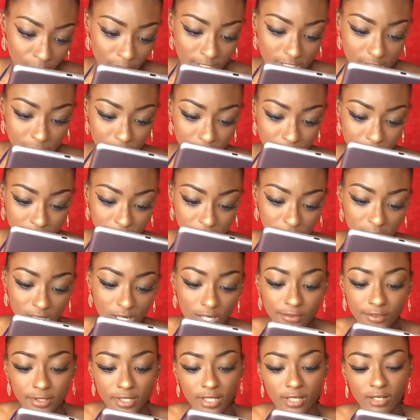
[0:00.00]
you experienced a
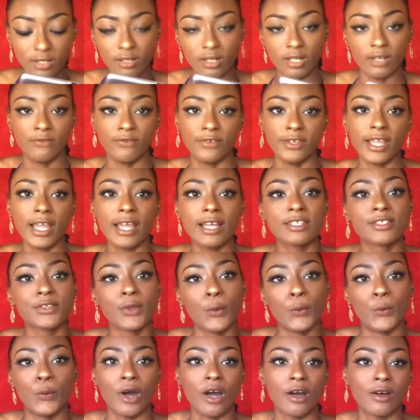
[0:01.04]
hurricane? If yes,
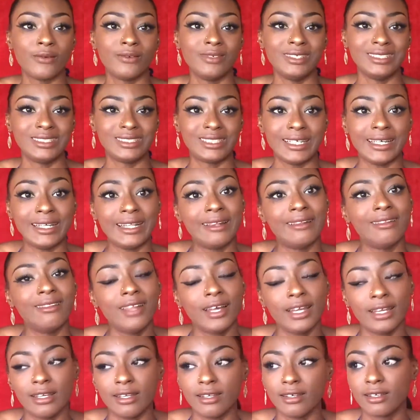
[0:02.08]
what was it
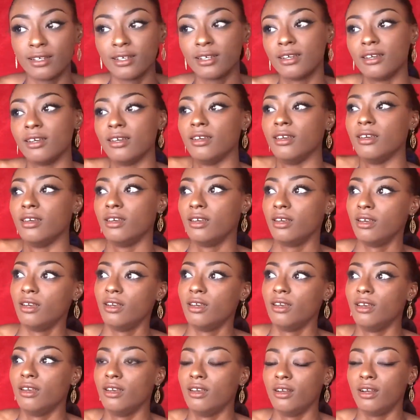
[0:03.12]
like?
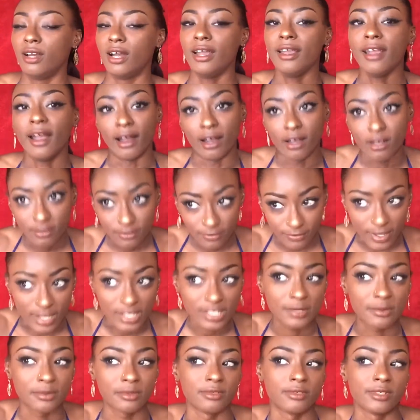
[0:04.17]
I have
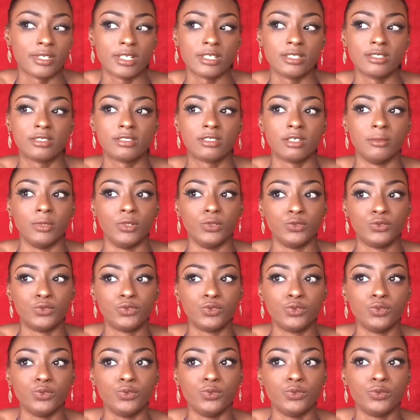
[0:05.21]
experienced about
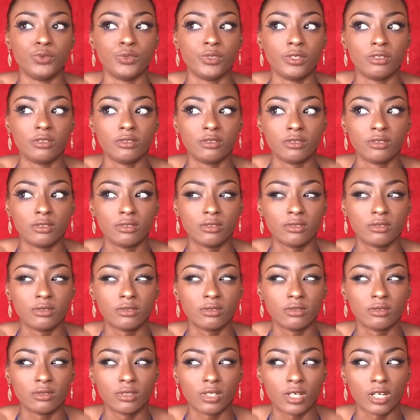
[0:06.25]
two
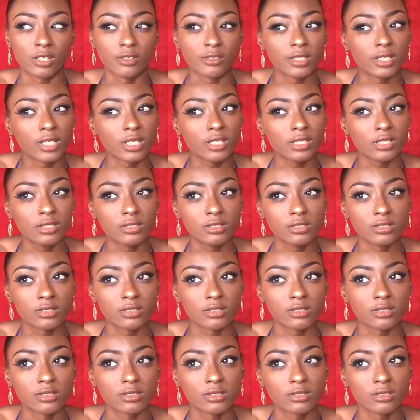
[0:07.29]

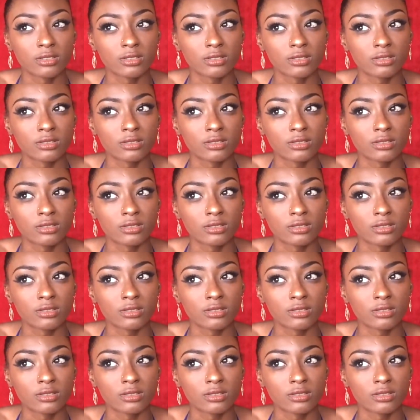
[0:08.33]
hurricanes.